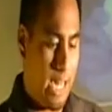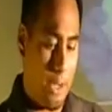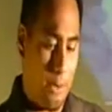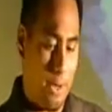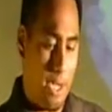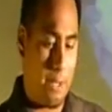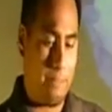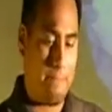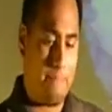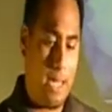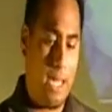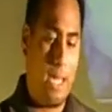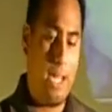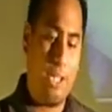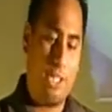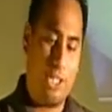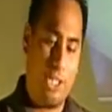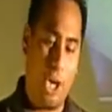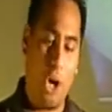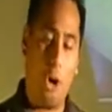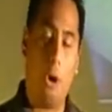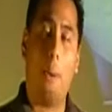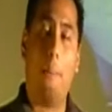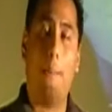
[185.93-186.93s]
Anyway,
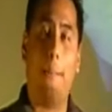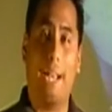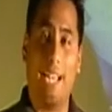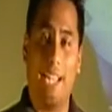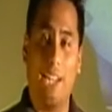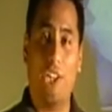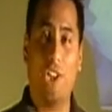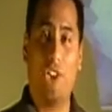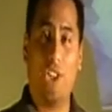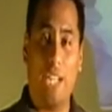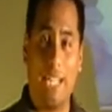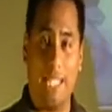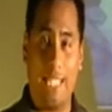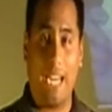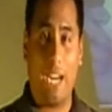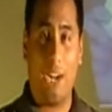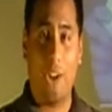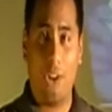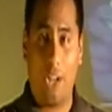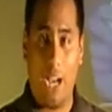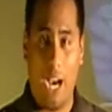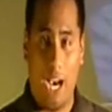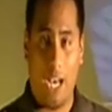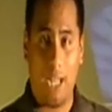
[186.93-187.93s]
so make it a great
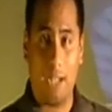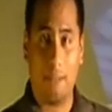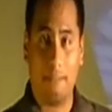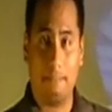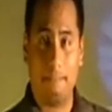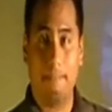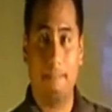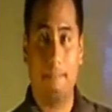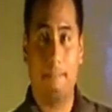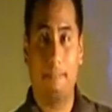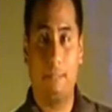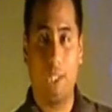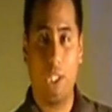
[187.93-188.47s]
day or not.